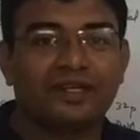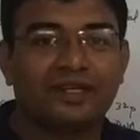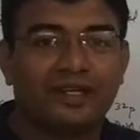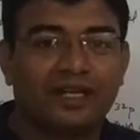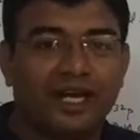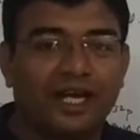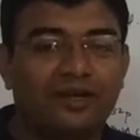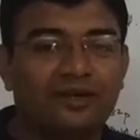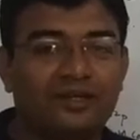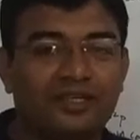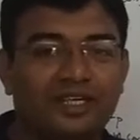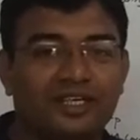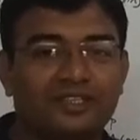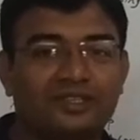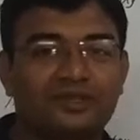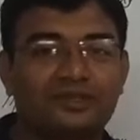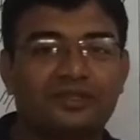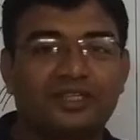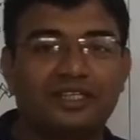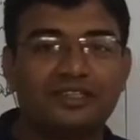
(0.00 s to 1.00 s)
Hello dear
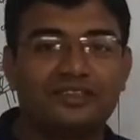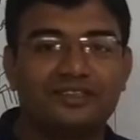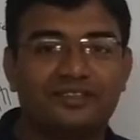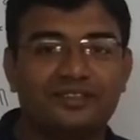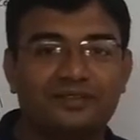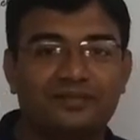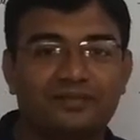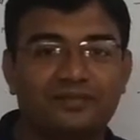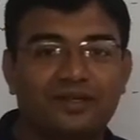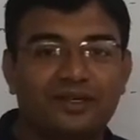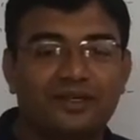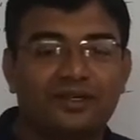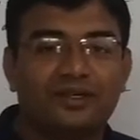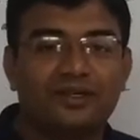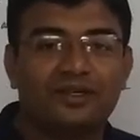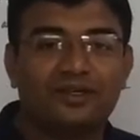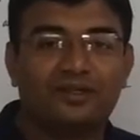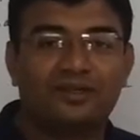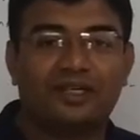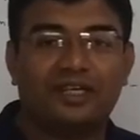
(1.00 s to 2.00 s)
students,
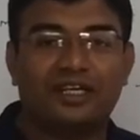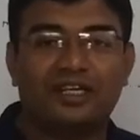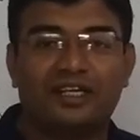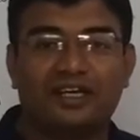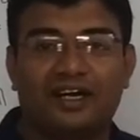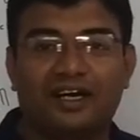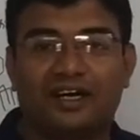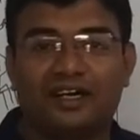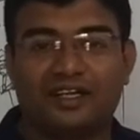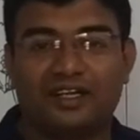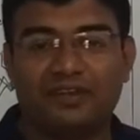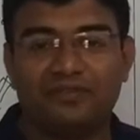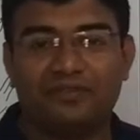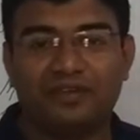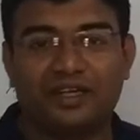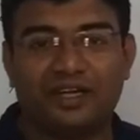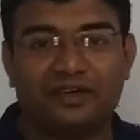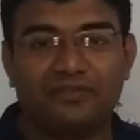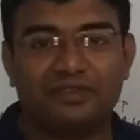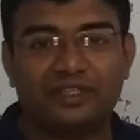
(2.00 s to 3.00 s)
today here again
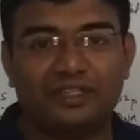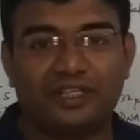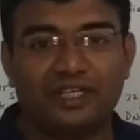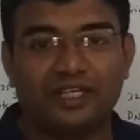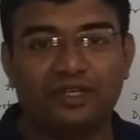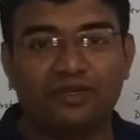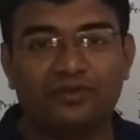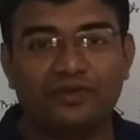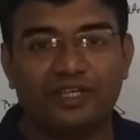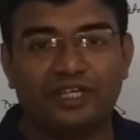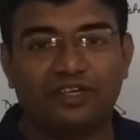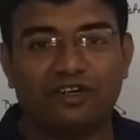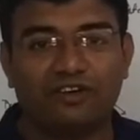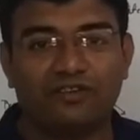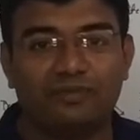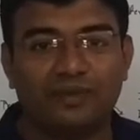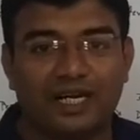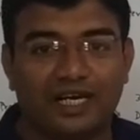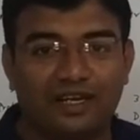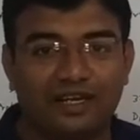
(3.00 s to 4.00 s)
we are with a new video
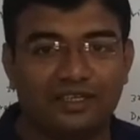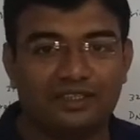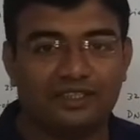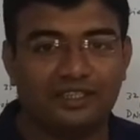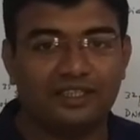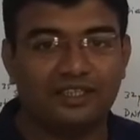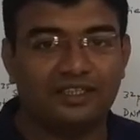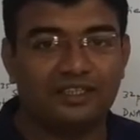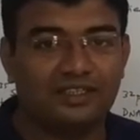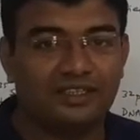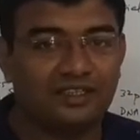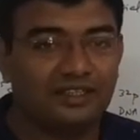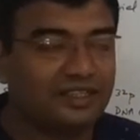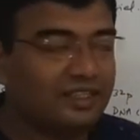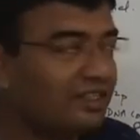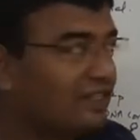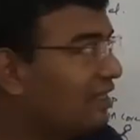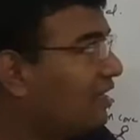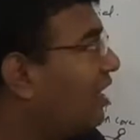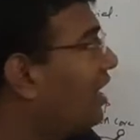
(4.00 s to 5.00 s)
of biology
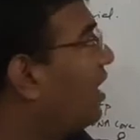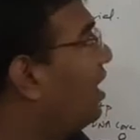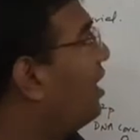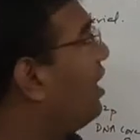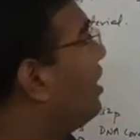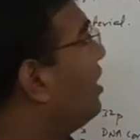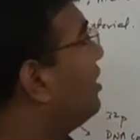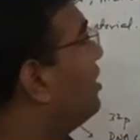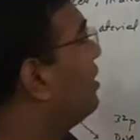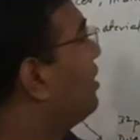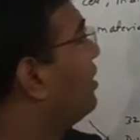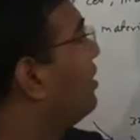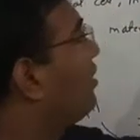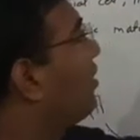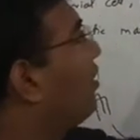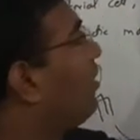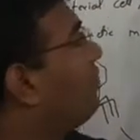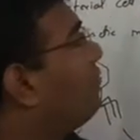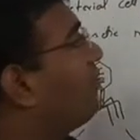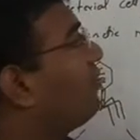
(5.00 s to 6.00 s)

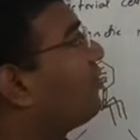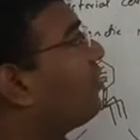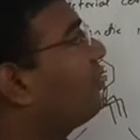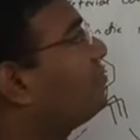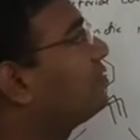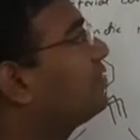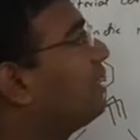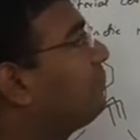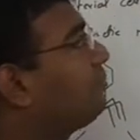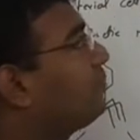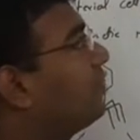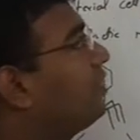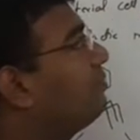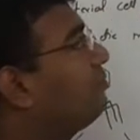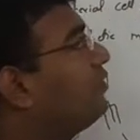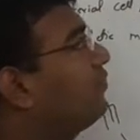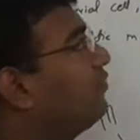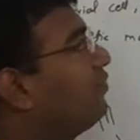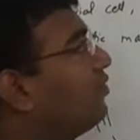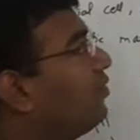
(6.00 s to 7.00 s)
from chapter
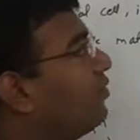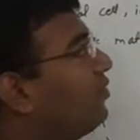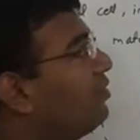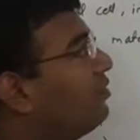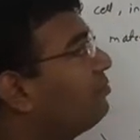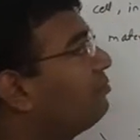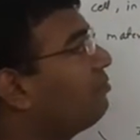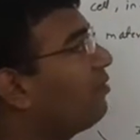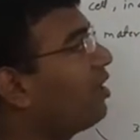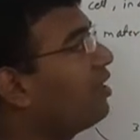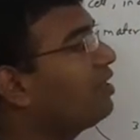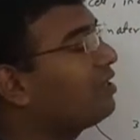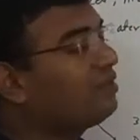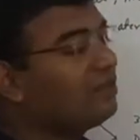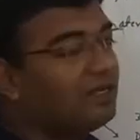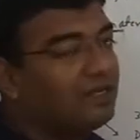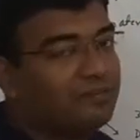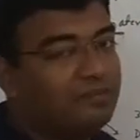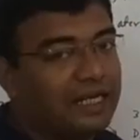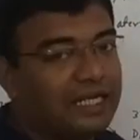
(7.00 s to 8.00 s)
number 4,
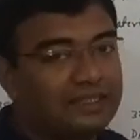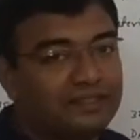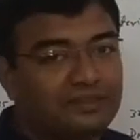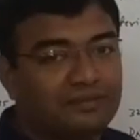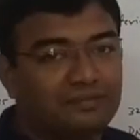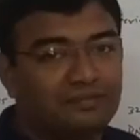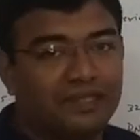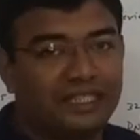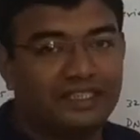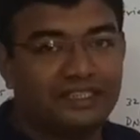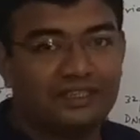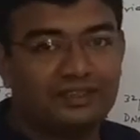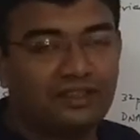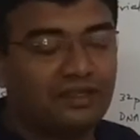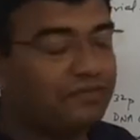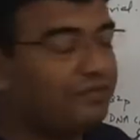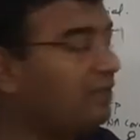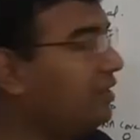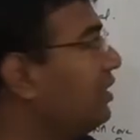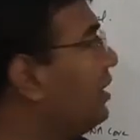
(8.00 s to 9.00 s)
molecular basis
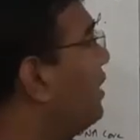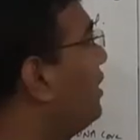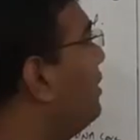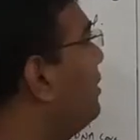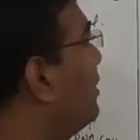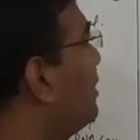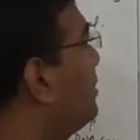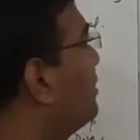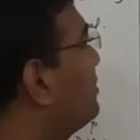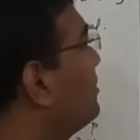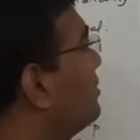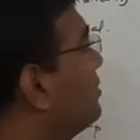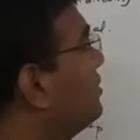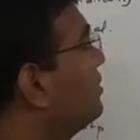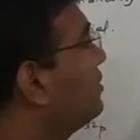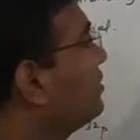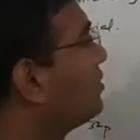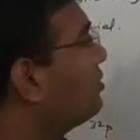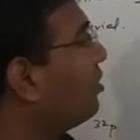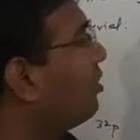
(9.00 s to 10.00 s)
of
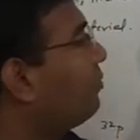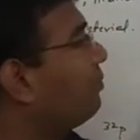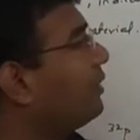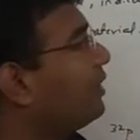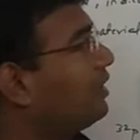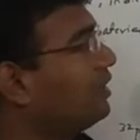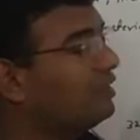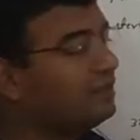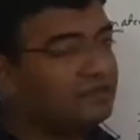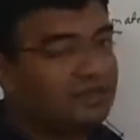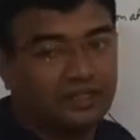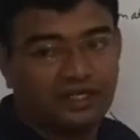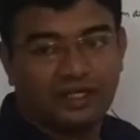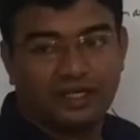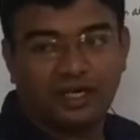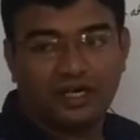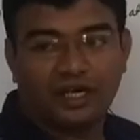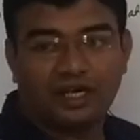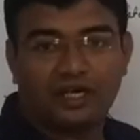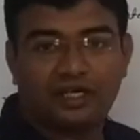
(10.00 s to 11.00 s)
inheritance. Topic is
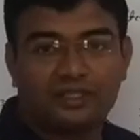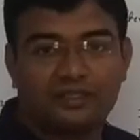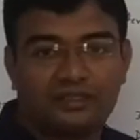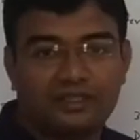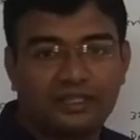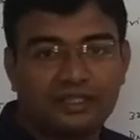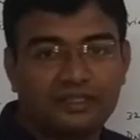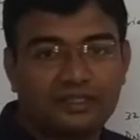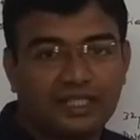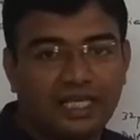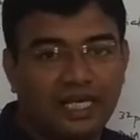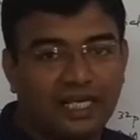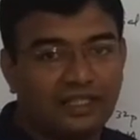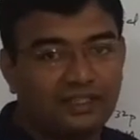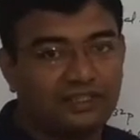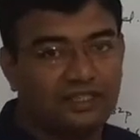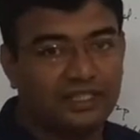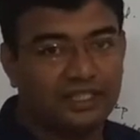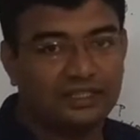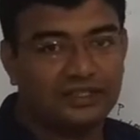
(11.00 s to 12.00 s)
Hershey's
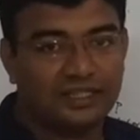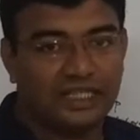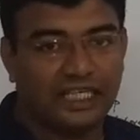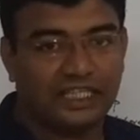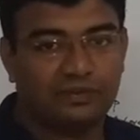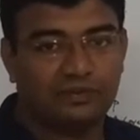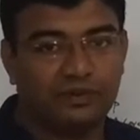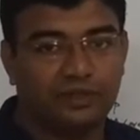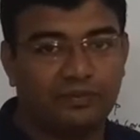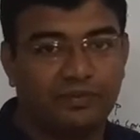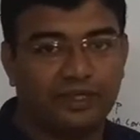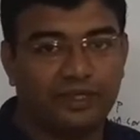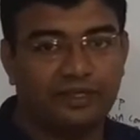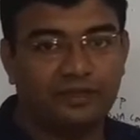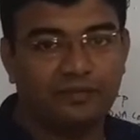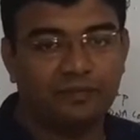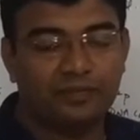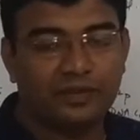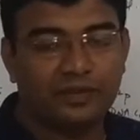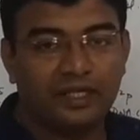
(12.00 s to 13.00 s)
and Chase
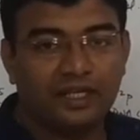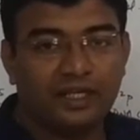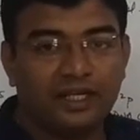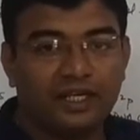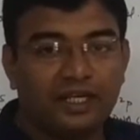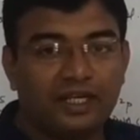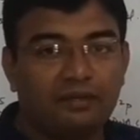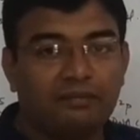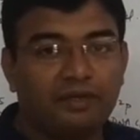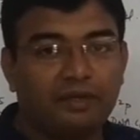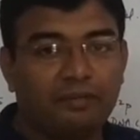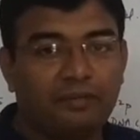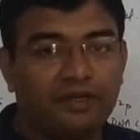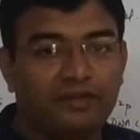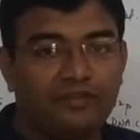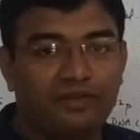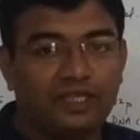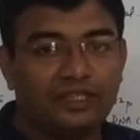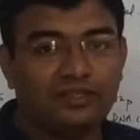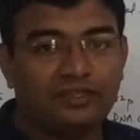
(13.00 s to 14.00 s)
experiment. In my
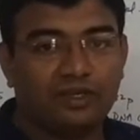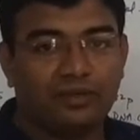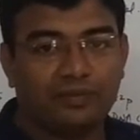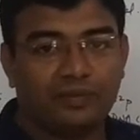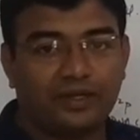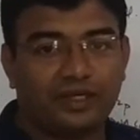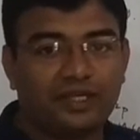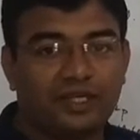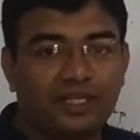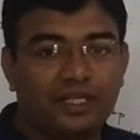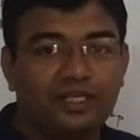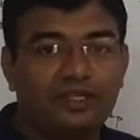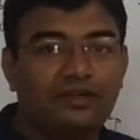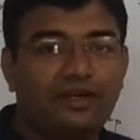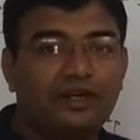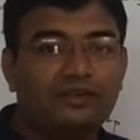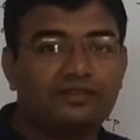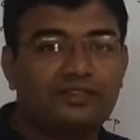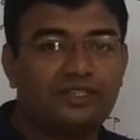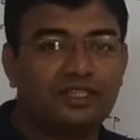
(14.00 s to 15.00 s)
previous topic, you
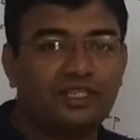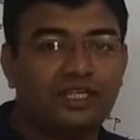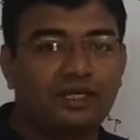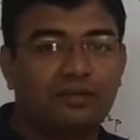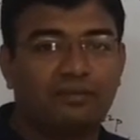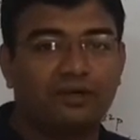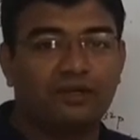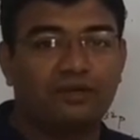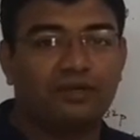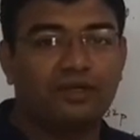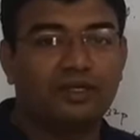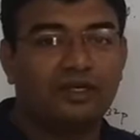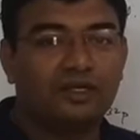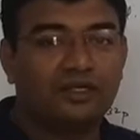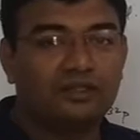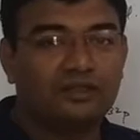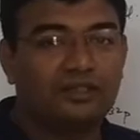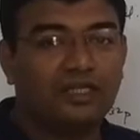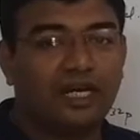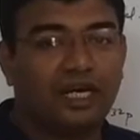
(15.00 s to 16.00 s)
have seen about
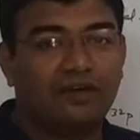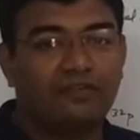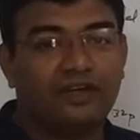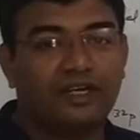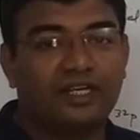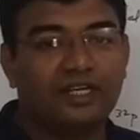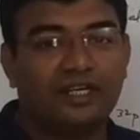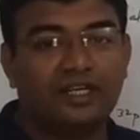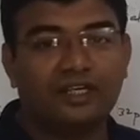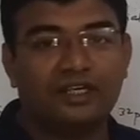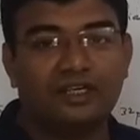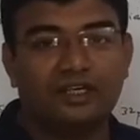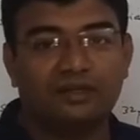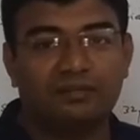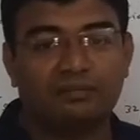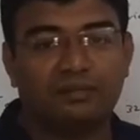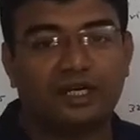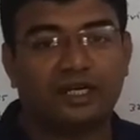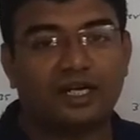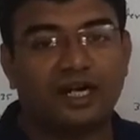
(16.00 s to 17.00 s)
the Avery,
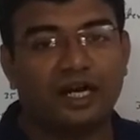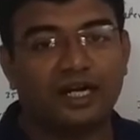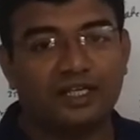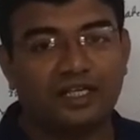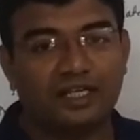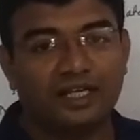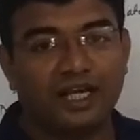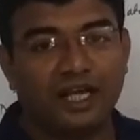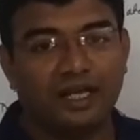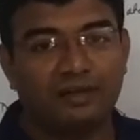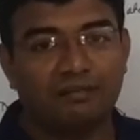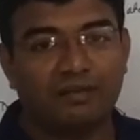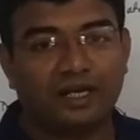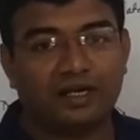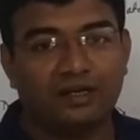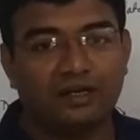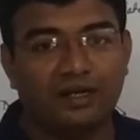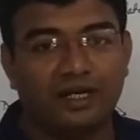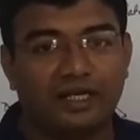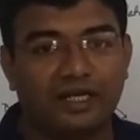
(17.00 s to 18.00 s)
McCarthy and
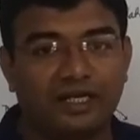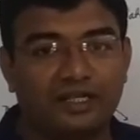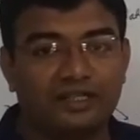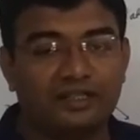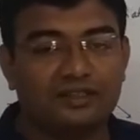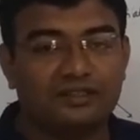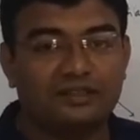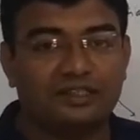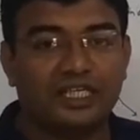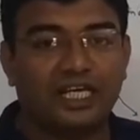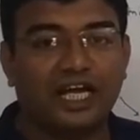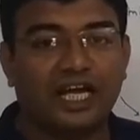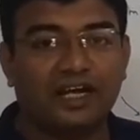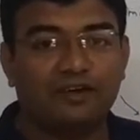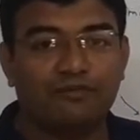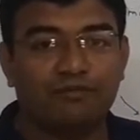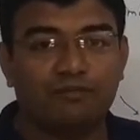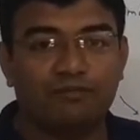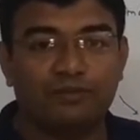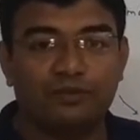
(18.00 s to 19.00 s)
McLeod. They
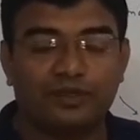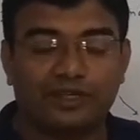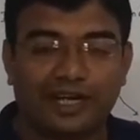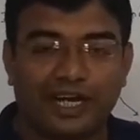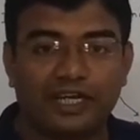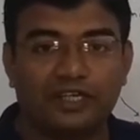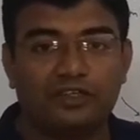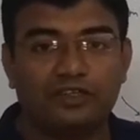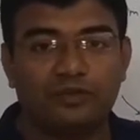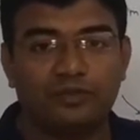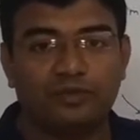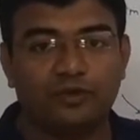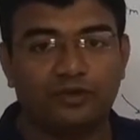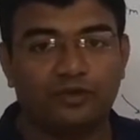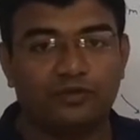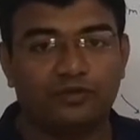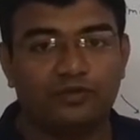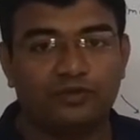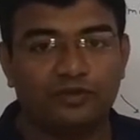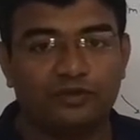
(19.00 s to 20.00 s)
have tried to
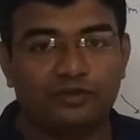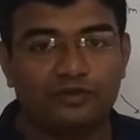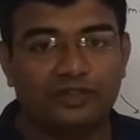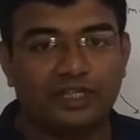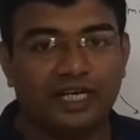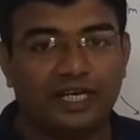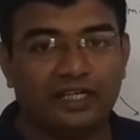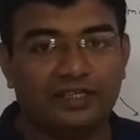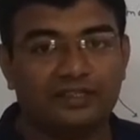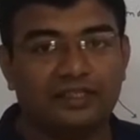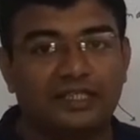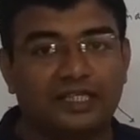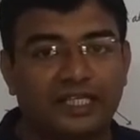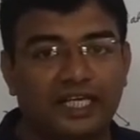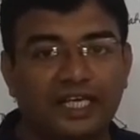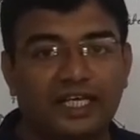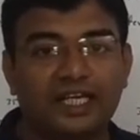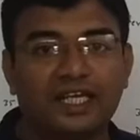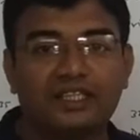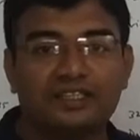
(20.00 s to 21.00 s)
prove that the
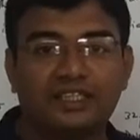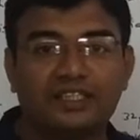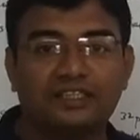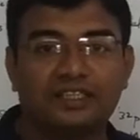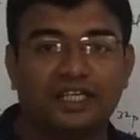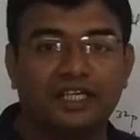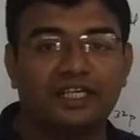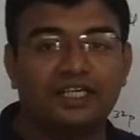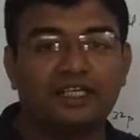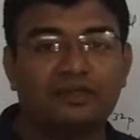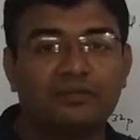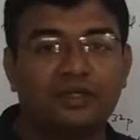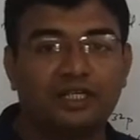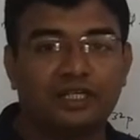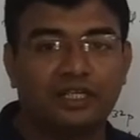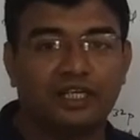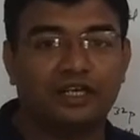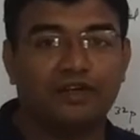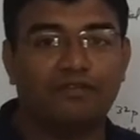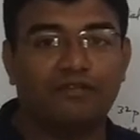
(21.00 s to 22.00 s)
DNA is a genetic
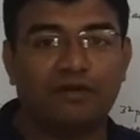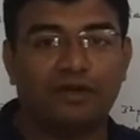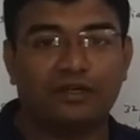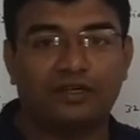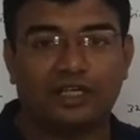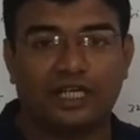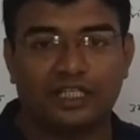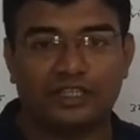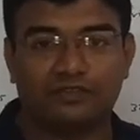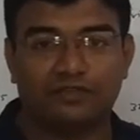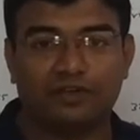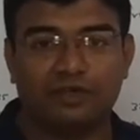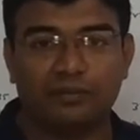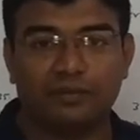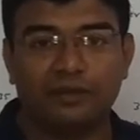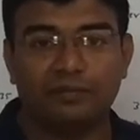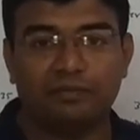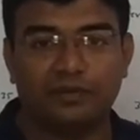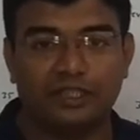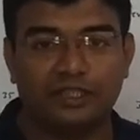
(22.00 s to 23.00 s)
material for
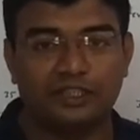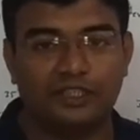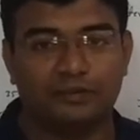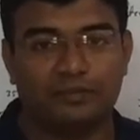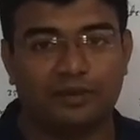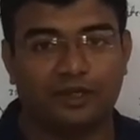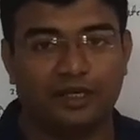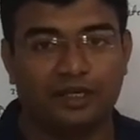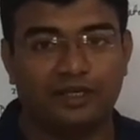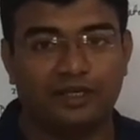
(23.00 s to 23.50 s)
transforming principle.